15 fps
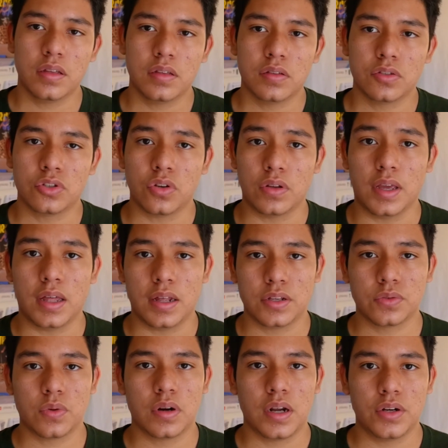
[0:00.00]
So yeah,
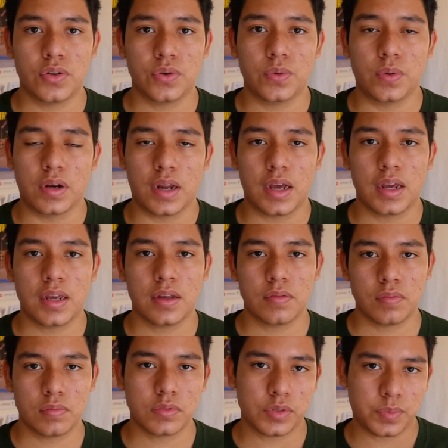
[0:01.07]
that's what I do when I
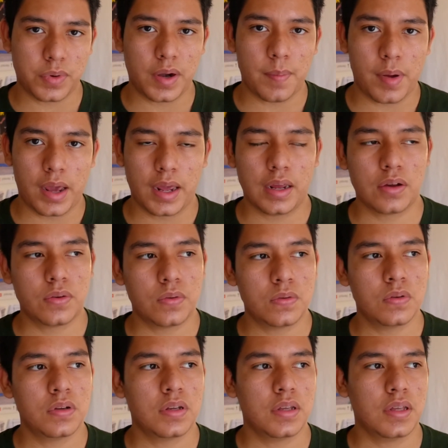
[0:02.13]
sprain my ankle,
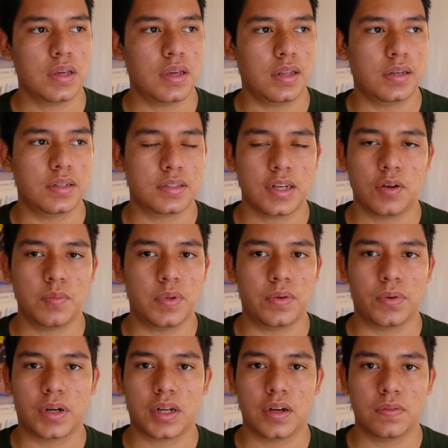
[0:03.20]
and it's helped me
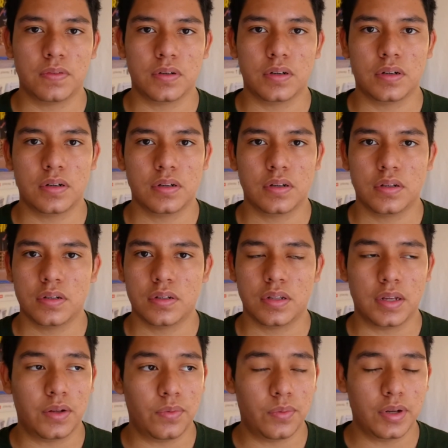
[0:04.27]
recover
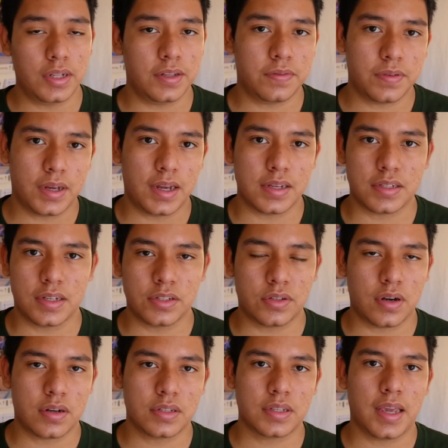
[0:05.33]
like really fast. I
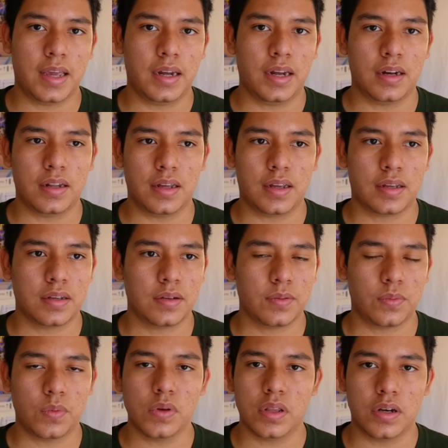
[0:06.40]
started skating like
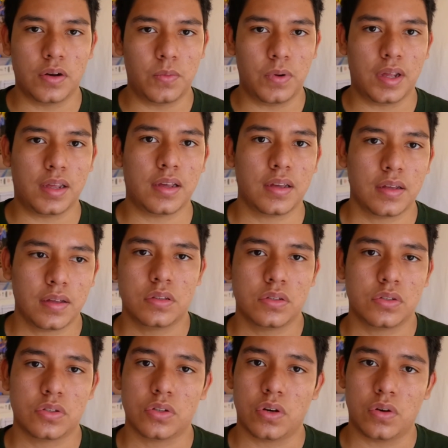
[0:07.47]
within a week.
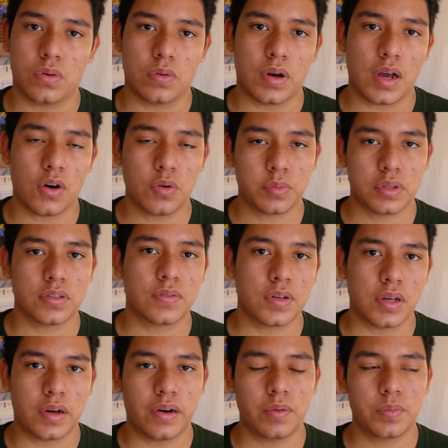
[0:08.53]
So I hope this video
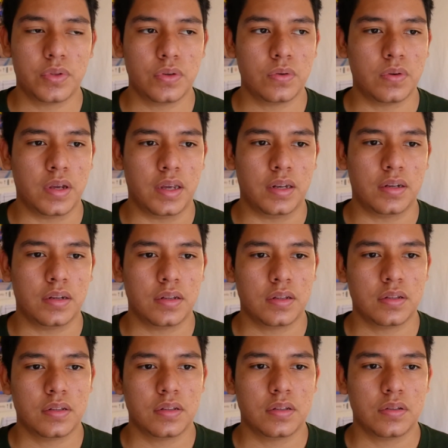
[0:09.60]
helped you, and
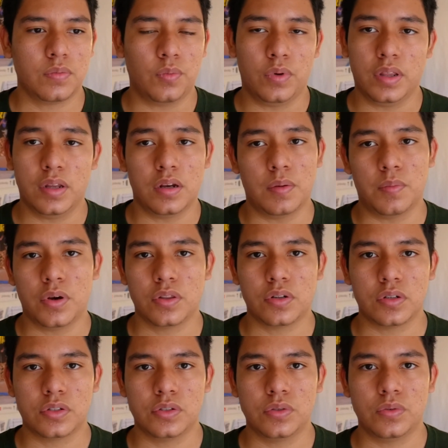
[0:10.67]
within a month or
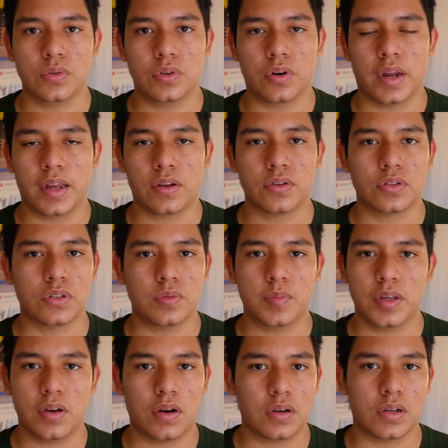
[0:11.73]
2 your ankle should be
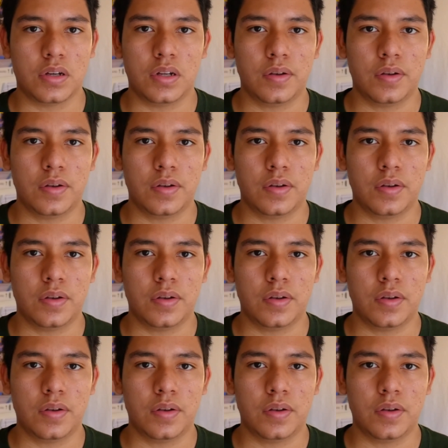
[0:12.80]
all good.